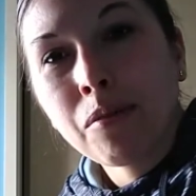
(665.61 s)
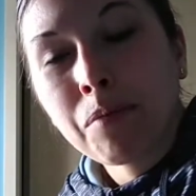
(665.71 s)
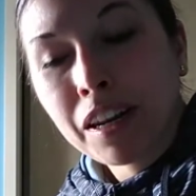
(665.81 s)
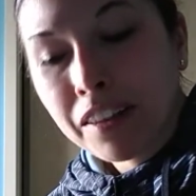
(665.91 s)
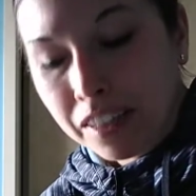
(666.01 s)

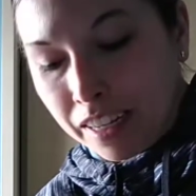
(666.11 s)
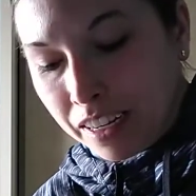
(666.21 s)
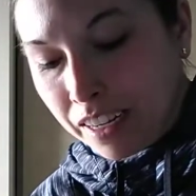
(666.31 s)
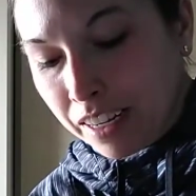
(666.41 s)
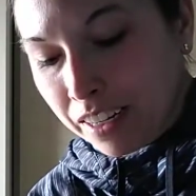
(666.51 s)
But I think that
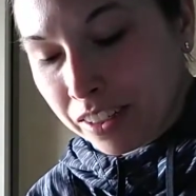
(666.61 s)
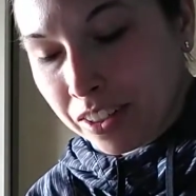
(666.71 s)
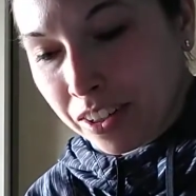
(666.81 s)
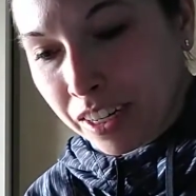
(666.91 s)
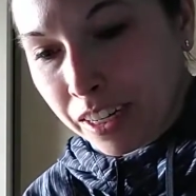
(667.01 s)
can get us
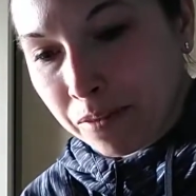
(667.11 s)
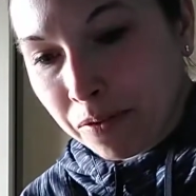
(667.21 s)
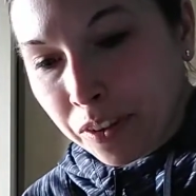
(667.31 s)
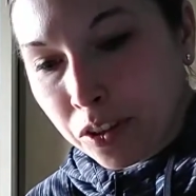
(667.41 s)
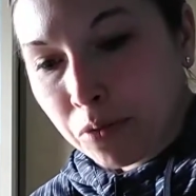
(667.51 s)
started.
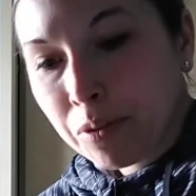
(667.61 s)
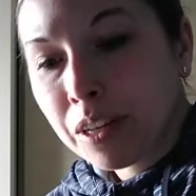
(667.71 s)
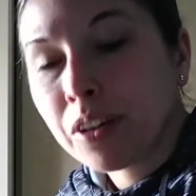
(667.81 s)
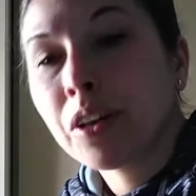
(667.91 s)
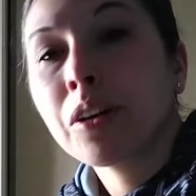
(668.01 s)
So we
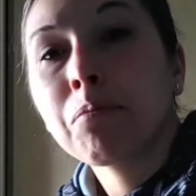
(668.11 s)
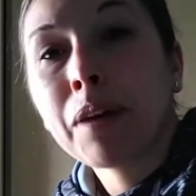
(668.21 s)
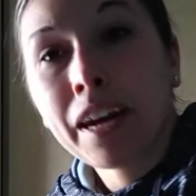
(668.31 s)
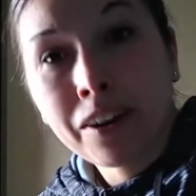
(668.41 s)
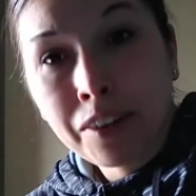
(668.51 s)
could
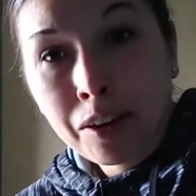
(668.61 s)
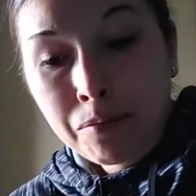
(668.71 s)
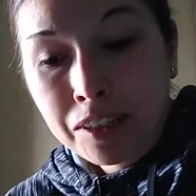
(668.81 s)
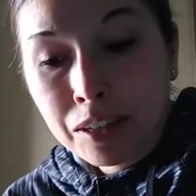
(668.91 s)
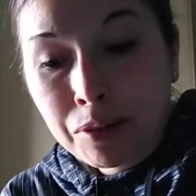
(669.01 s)
compare them,
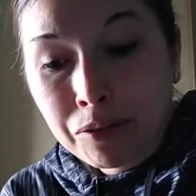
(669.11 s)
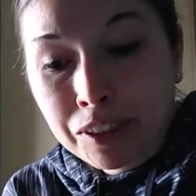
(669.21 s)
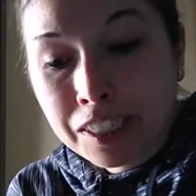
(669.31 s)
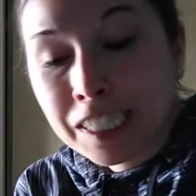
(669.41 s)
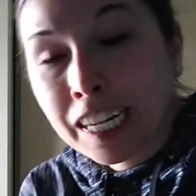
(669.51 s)
see what was
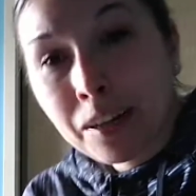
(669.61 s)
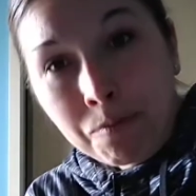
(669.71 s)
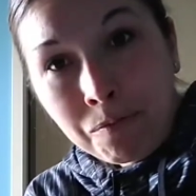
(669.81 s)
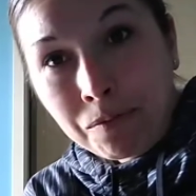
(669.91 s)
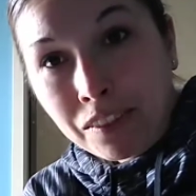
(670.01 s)
the same,
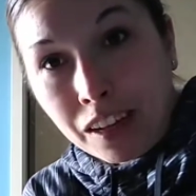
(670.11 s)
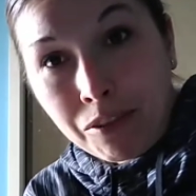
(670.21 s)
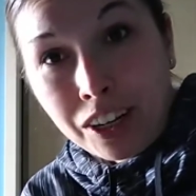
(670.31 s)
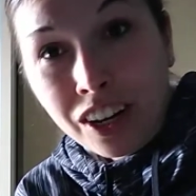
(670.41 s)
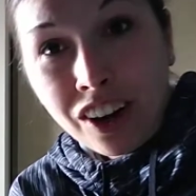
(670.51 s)
and
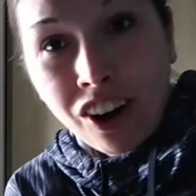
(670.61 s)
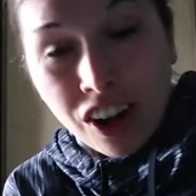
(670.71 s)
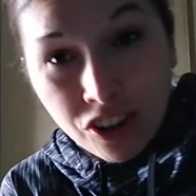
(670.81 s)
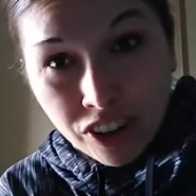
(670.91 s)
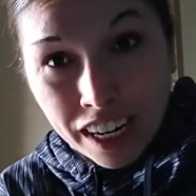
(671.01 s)
we could
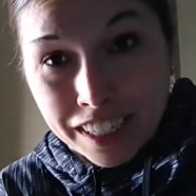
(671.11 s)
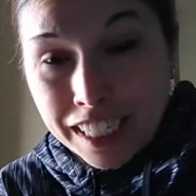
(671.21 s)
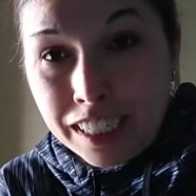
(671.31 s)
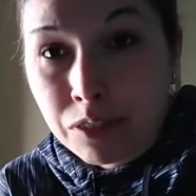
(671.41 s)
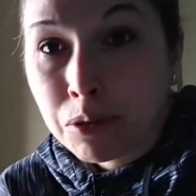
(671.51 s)
contrast
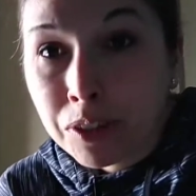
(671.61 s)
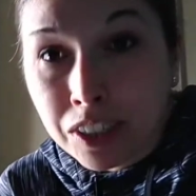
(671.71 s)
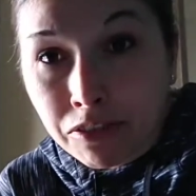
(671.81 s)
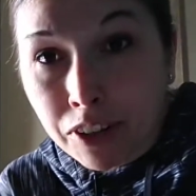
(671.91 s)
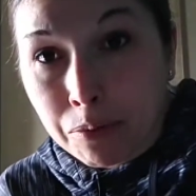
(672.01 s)
and see what was
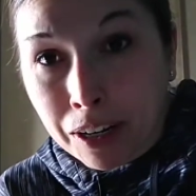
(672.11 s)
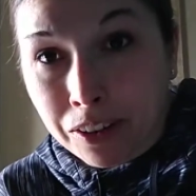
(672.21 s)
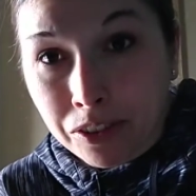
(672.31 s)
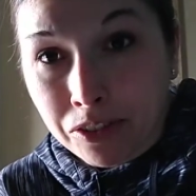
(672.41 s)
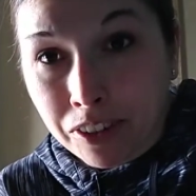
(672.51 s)
different about
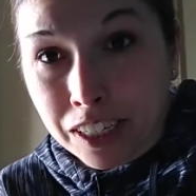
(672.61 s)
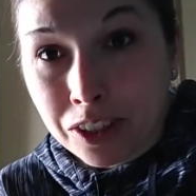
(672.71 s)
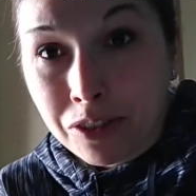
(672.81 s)
those friends.